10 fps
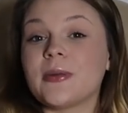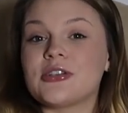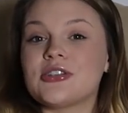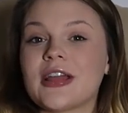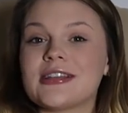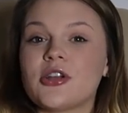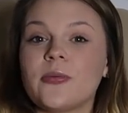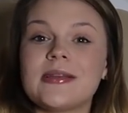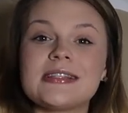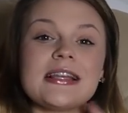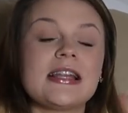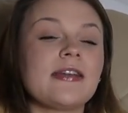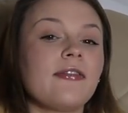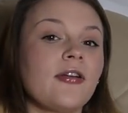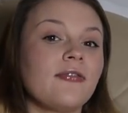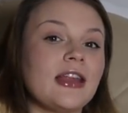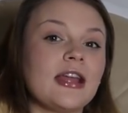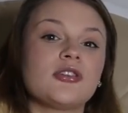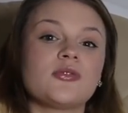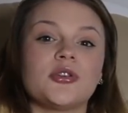bell so you guys don't miss any of our videos.